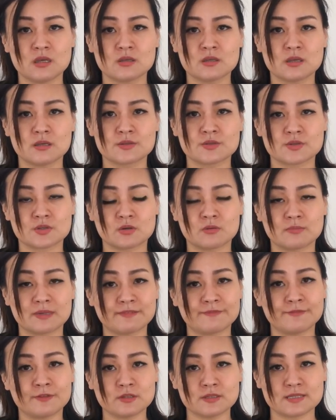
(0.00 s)
So my
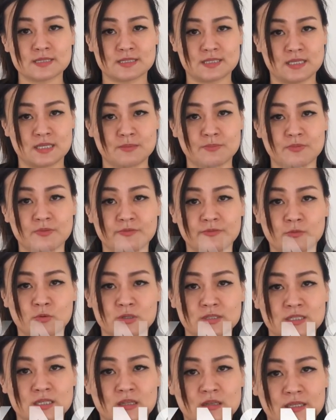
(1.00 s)
first tip for
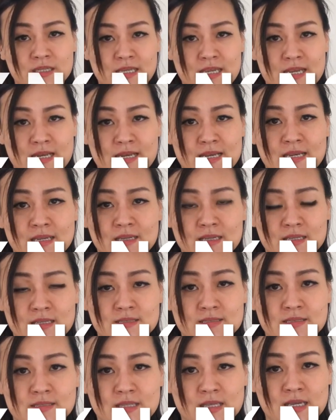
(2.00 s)
delegating is
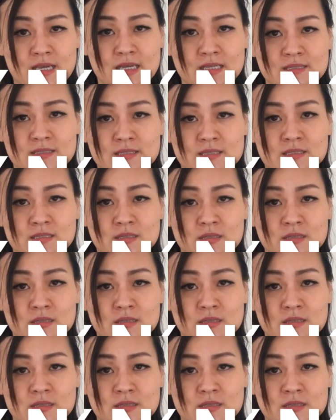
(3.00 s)
that